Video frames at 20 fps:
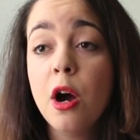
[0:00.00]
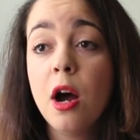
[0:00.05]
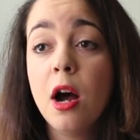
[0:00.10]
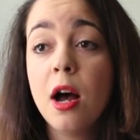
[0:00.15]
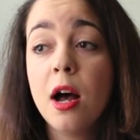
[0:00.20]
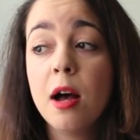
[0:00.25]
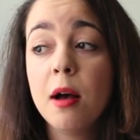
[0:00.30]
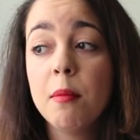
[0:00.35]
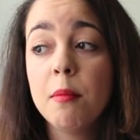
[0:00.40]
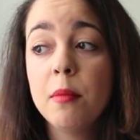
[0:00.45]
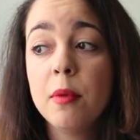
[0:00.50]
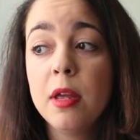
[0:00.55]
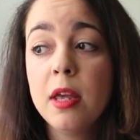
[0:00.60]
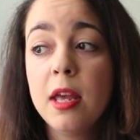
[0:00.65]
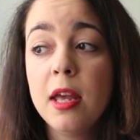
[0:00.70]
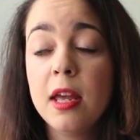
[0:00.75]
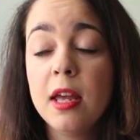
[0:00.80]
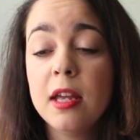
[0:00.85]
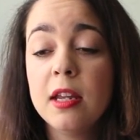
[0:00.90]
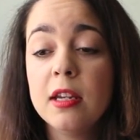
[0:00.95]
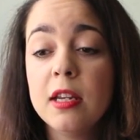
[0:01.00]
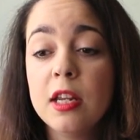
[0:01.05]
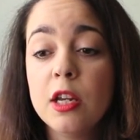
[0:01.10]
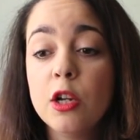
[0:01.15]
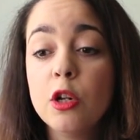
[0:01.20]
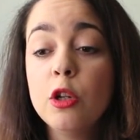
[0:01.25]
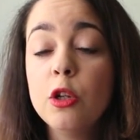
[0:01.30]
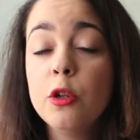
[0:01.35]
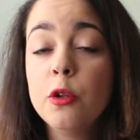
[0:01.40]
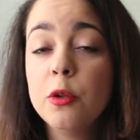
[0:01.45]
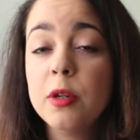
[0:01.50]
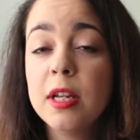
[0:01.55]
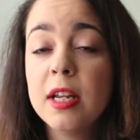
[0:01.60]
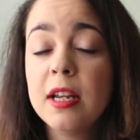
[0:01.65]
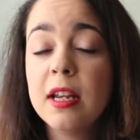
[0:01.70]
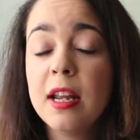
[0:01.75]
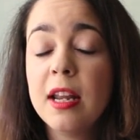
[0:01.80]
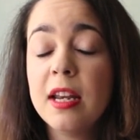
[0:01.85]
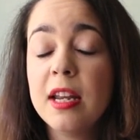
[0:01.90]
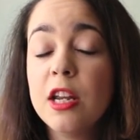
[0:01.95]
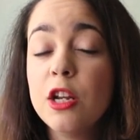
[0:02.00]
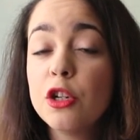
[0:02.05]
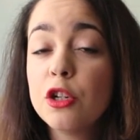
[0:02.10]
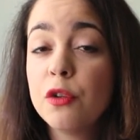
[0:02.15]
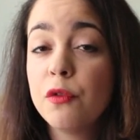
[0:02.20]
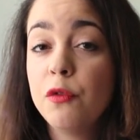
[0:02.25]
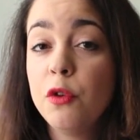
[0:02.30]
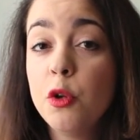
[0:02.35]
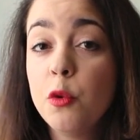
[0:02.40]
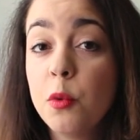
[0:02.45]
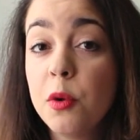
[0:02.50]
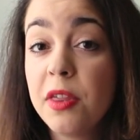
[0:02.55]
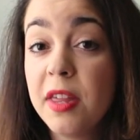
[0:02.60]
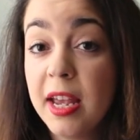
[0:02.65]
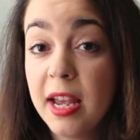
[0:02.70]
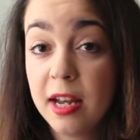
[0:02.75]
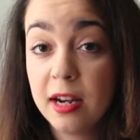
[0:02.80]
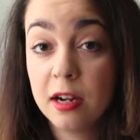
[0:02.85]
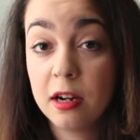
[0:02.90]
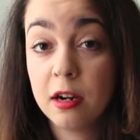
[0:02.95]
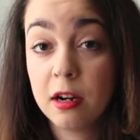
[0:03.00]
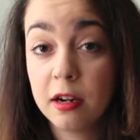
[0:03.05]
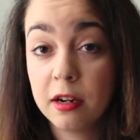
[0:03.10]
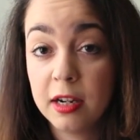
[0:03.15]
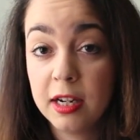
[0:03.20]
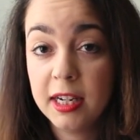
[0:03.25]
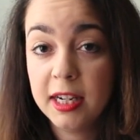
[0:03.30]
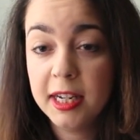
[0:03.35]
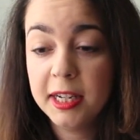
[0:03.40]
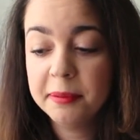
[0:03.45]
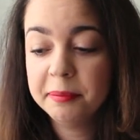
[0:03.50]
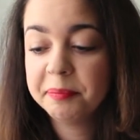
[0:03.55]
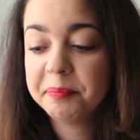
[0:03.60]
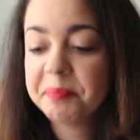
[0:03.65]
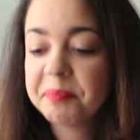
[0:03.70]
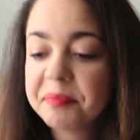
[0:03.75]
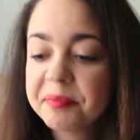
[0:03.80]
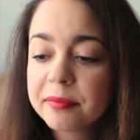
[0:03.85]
and included an interview with Karenina,